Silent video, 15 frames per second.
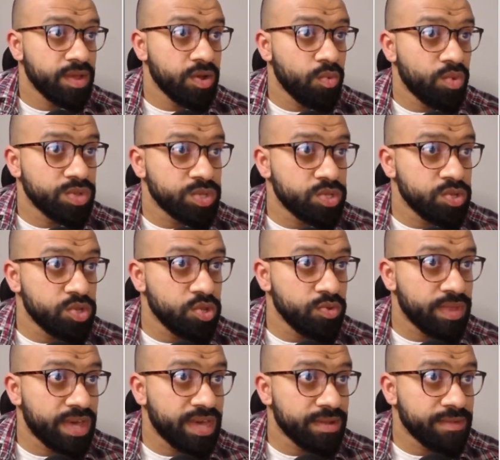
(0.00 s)
Once you do
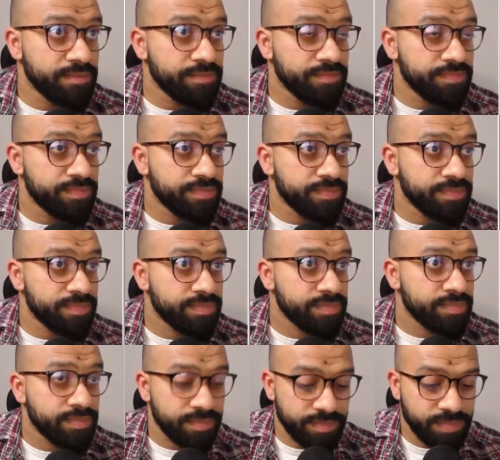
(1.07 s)
that,
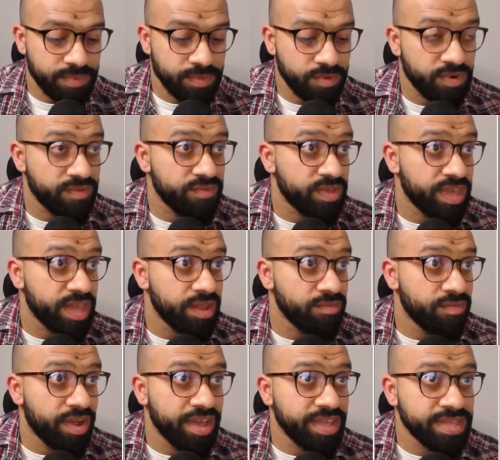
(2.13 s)
or if you get it
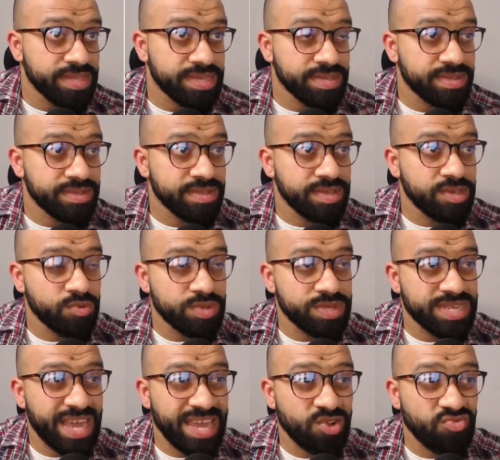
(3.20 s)
right, it will
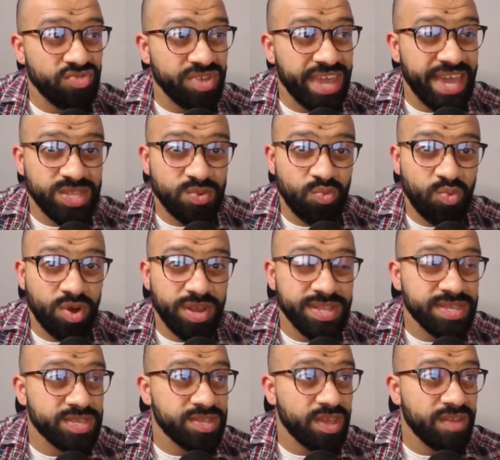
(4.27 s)
say create wallet.
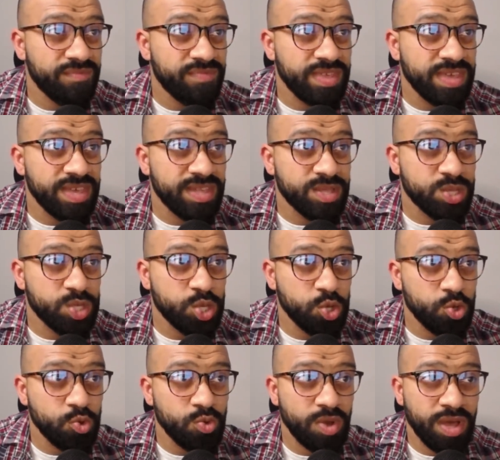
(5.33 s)
So if the
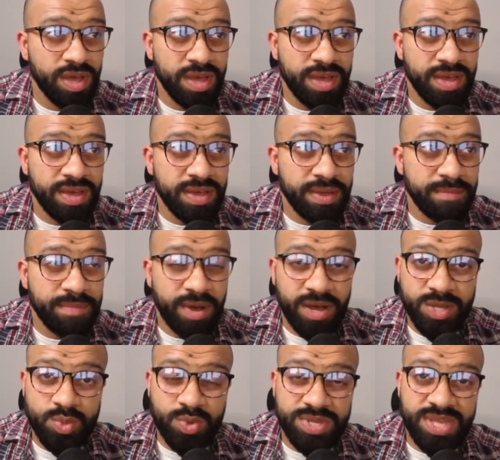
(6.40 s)
two
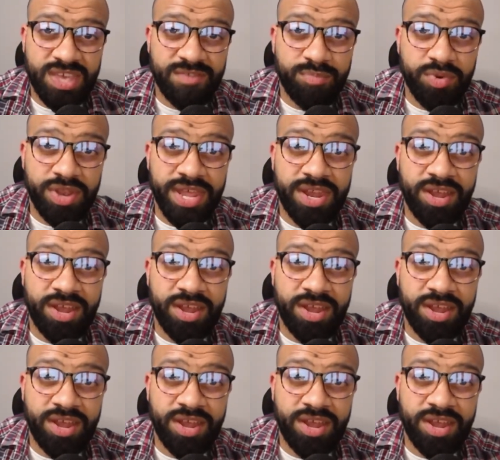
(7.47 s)
passwords that you've put in